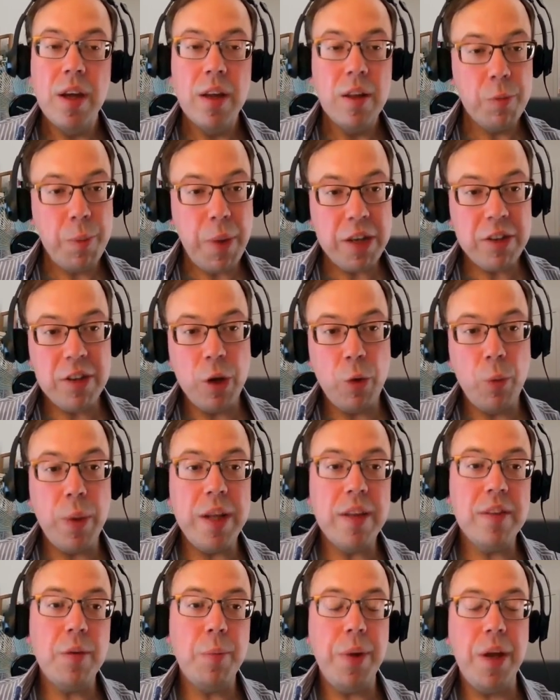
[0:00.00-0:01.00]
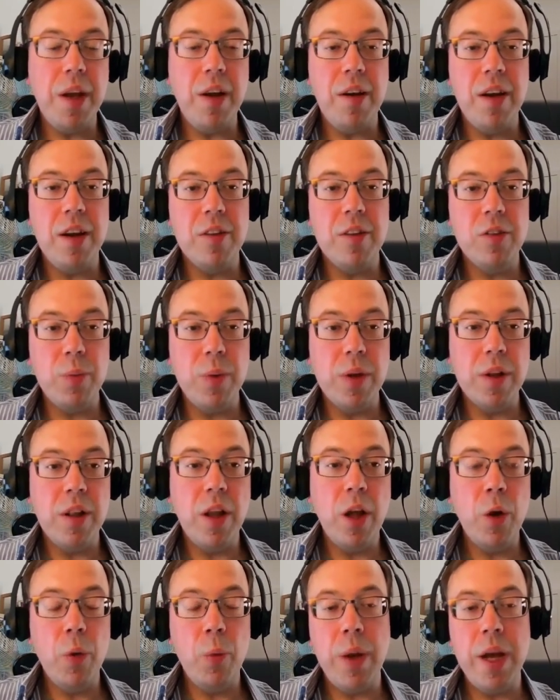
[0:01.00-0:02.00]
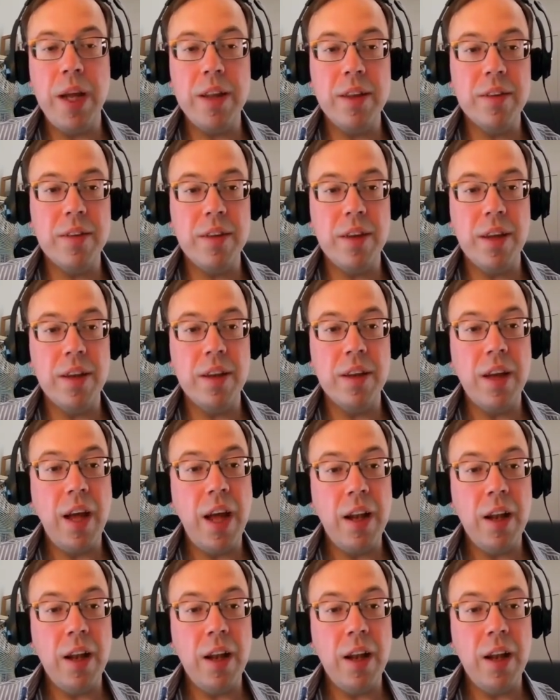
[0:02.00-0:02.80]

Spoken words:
especially winter periods with low wind and